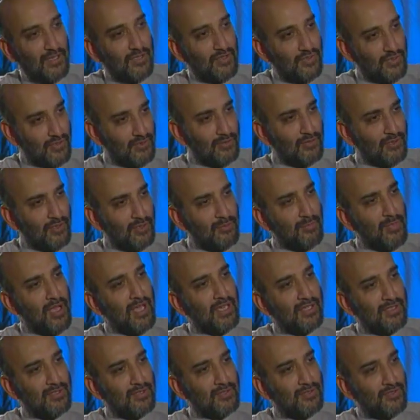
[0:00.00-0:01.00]
To go
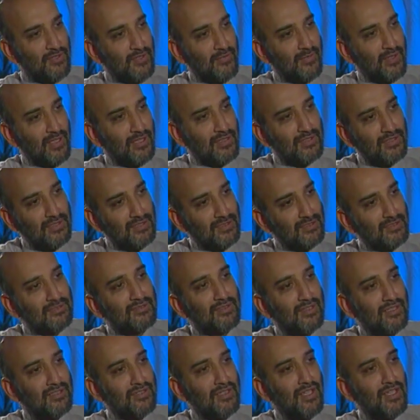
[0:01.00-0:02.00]
back to Triveni
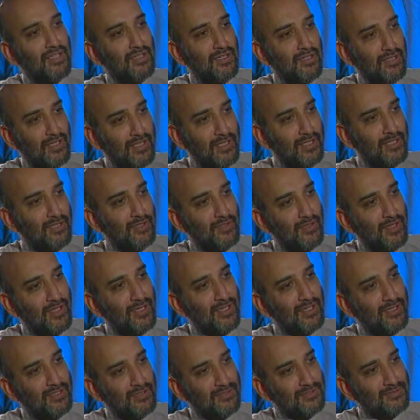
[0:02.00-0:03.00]
and, and, and linger
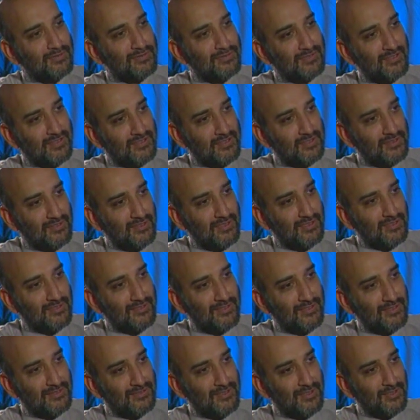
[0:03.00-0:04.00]
there and, and,
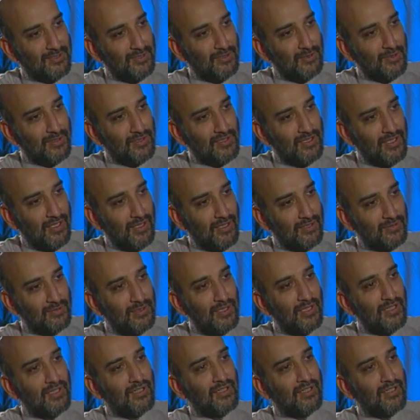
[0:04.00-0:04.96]
and, look at how